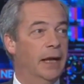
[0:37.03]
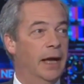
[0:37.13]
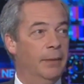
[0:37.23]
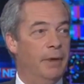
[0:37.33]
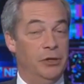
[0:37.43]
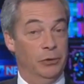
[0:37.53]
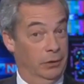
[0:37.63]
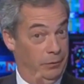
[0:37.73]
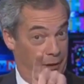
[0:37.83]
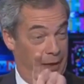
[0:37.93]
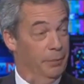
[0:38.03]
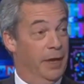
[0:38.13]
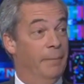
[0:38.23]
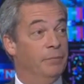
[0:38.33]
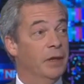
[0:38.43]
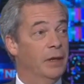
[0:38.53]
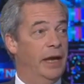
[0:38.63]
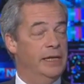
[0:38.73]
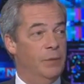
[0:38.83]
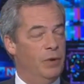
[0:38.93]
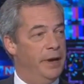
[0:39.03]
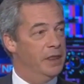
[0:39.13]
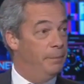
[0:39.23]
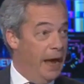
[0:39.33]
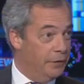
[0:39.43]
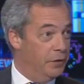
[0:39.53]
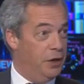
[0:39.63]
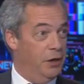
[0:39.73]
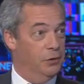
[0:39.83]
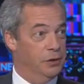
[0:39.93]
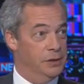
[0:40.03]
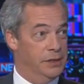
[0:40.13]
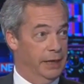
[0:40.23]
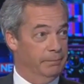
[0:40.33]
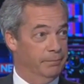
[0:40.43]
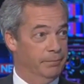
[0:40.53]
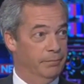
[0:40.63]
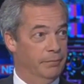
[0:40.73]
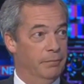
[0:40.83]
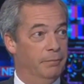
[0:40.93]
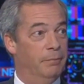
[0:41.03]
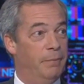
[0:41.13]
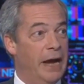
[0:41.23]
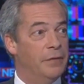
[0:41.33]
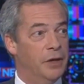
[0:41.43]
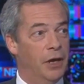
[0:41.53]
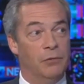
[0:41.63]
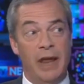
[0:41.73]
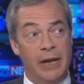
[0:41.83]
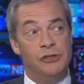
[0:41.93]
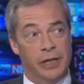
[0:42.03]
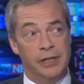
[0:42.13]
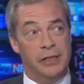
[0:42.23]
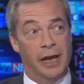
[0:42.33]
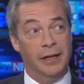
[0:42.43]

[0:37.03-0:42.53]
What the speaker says: And your little clip there, he said we'd be at the back of the queue, didn't he? Back of the queue. No, interesting, isn't it?